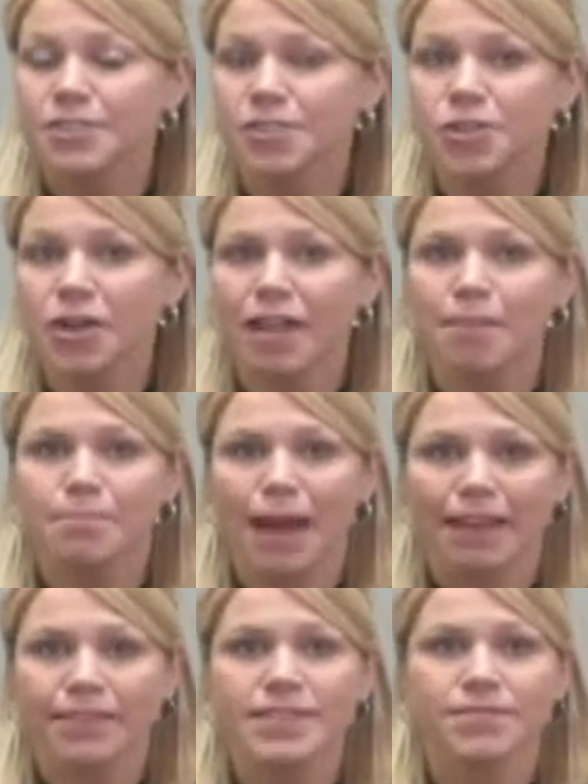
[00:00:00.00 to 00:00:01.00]
Did you know that
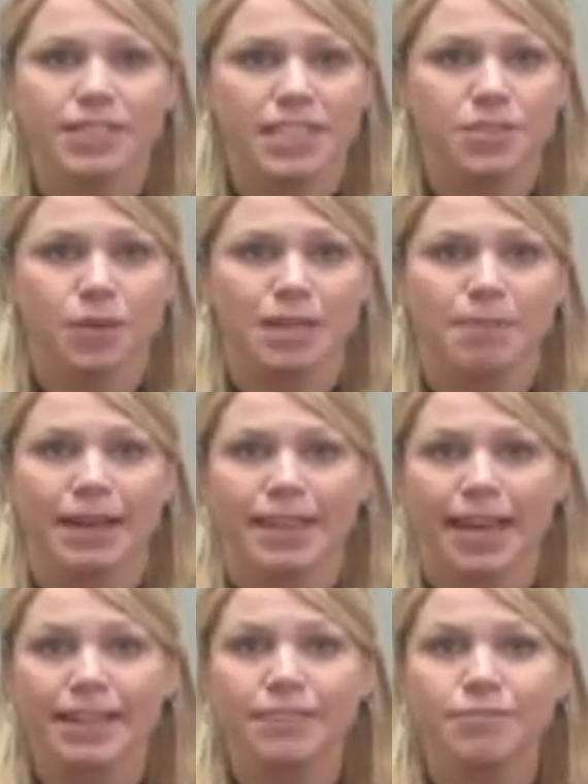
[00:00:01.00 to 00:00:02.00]
Balluff's V-Twin
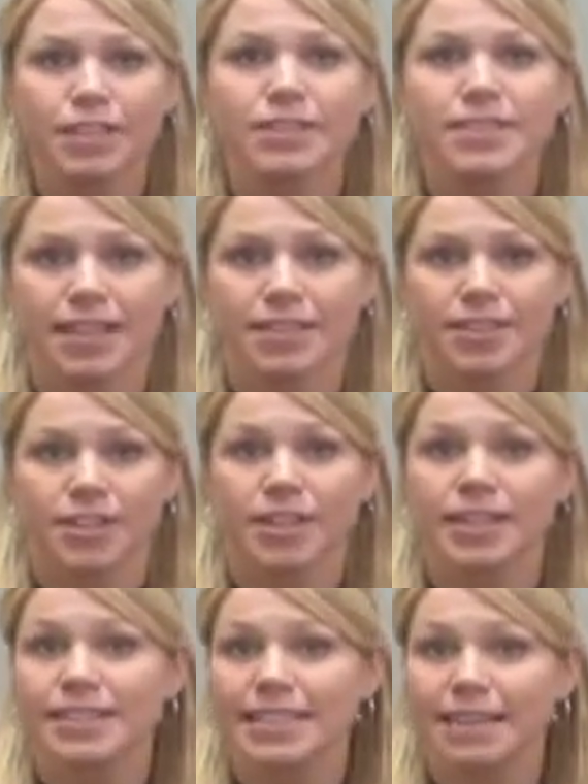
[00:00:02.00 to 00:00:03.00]
magnetic field sensor
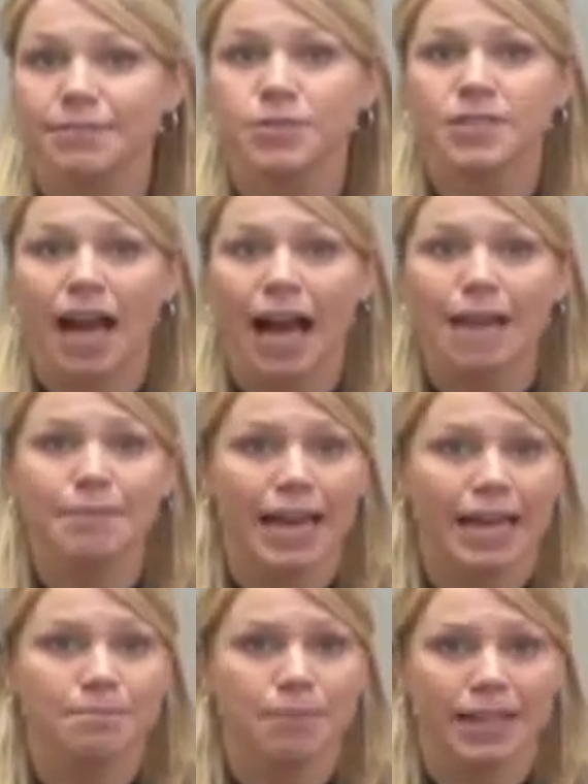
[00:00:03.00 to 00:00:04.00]
can save you time
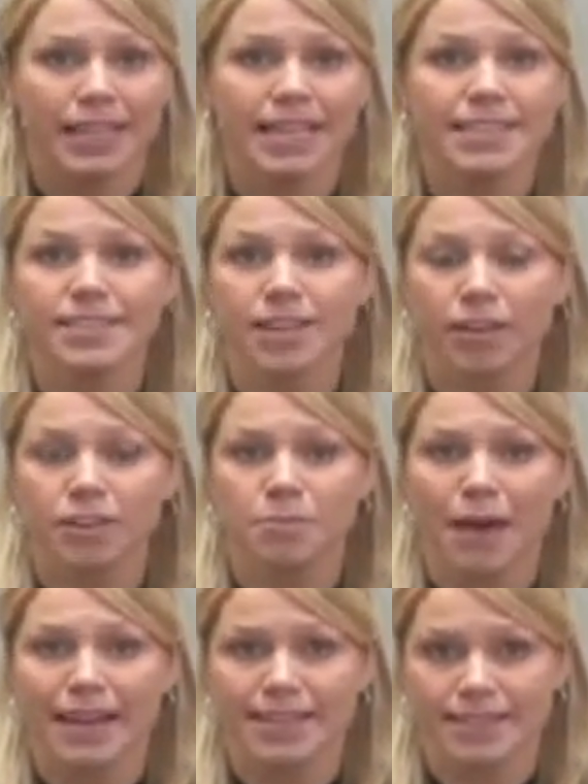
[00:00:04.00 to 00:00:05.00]
and money installing
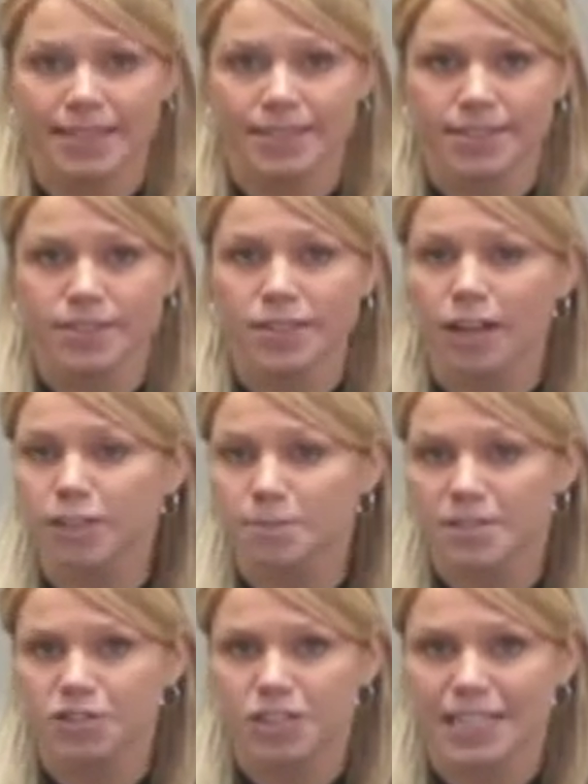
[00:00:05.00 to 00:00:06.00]
pneumatic sensors on your
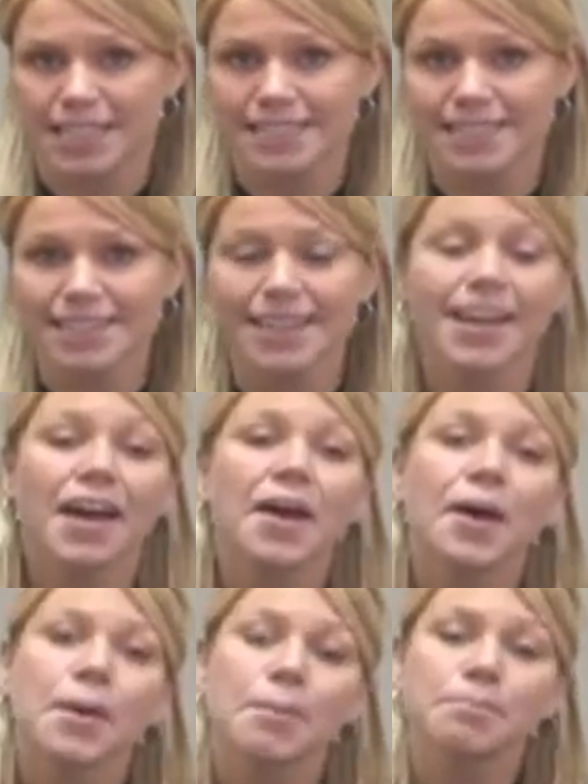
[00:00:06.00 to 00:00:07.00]
machines?
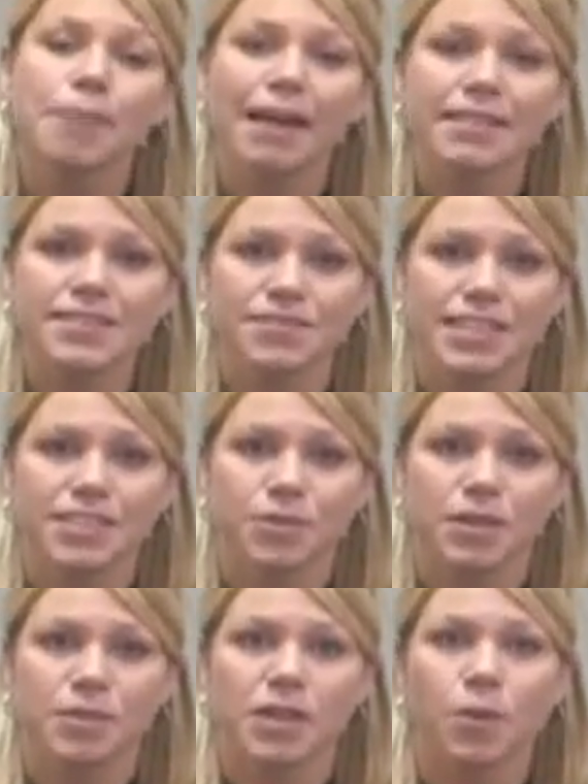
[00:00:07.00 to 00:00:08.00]
Balluff's
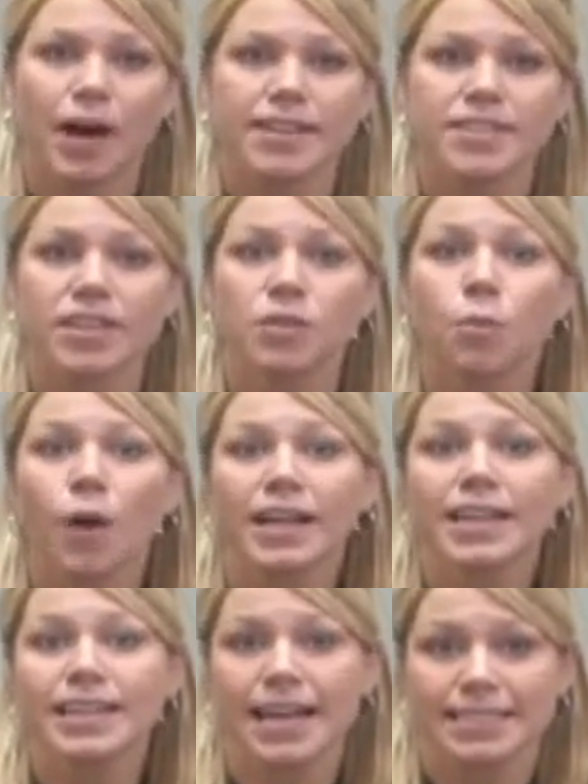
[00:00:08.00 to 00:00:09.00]
V-Twin requires only
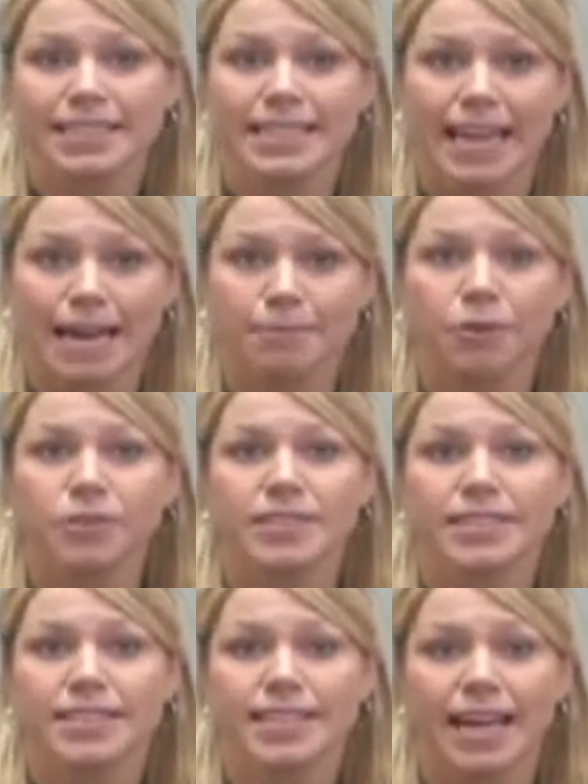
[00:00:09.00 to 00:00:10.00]
one connecting cable
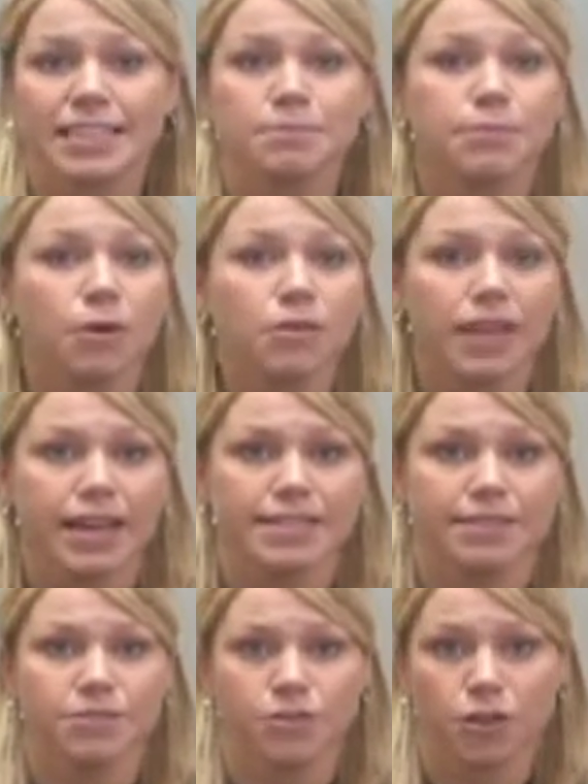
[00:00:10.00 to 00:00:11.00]
to detect both
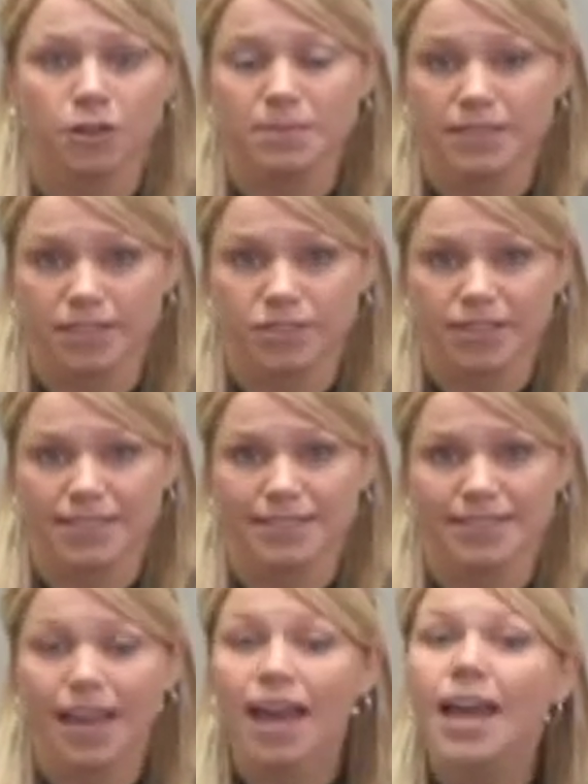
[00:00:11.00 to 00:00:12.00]
ends of stroke
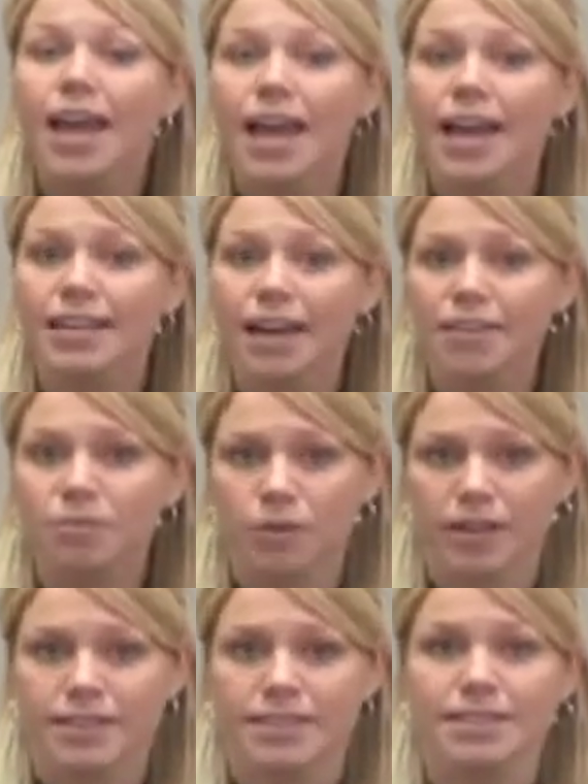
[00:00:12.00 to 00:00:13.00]
positions. In other
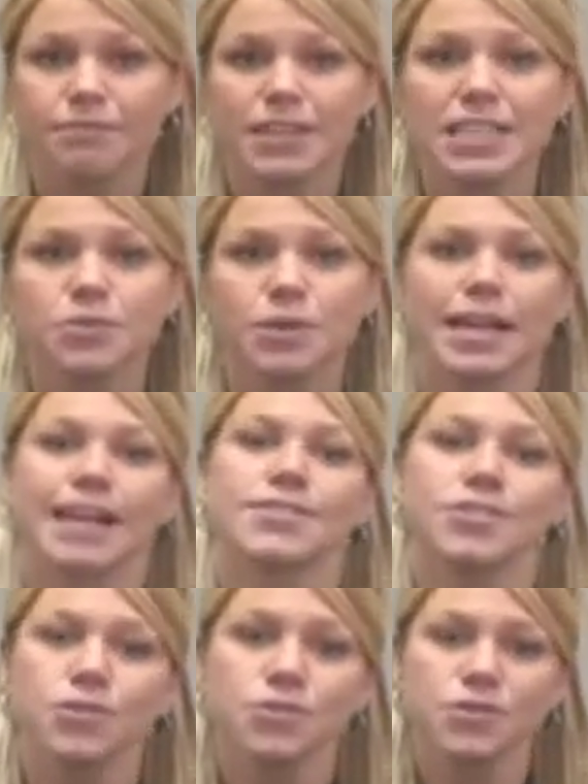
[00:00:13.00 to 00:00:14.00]
words, the V-Twin
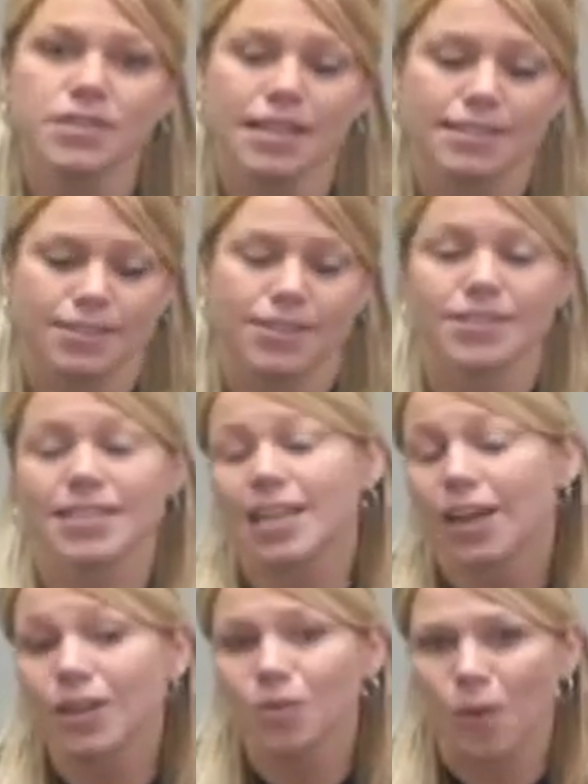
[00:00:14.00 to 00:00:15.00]
has two sensors
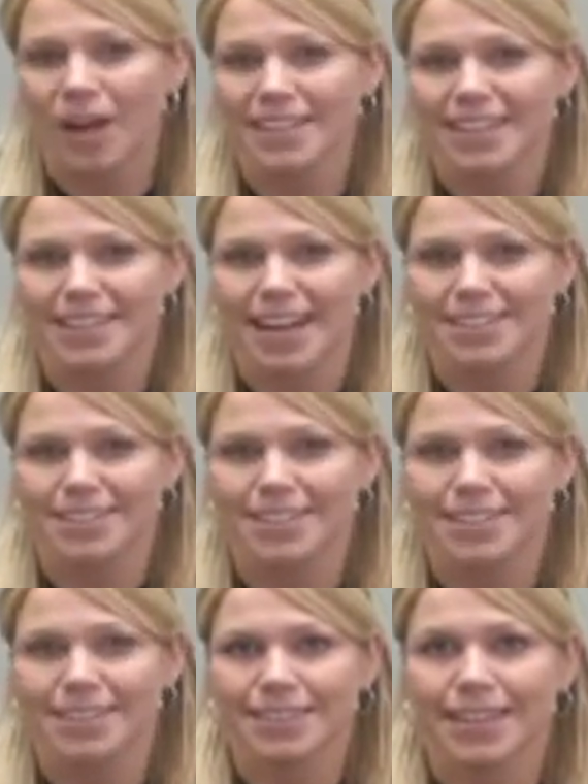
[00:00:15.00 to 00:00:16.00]
and only one
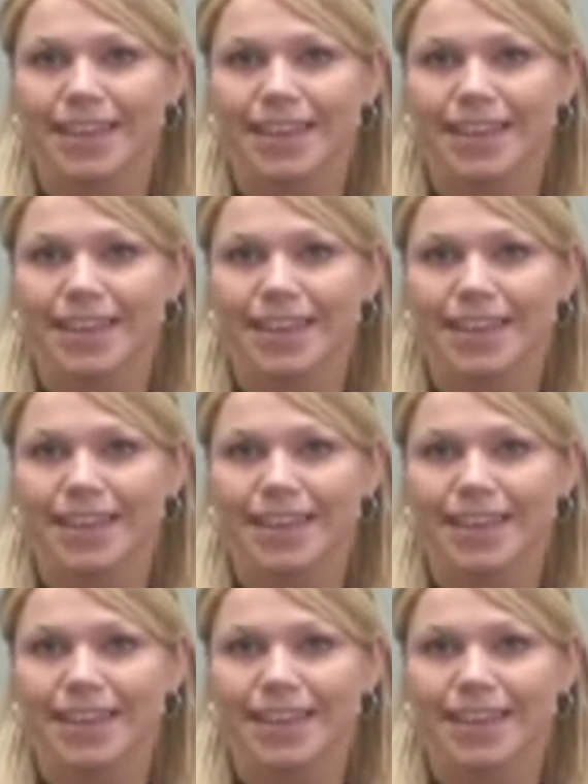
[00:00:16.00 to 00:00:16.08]
connector.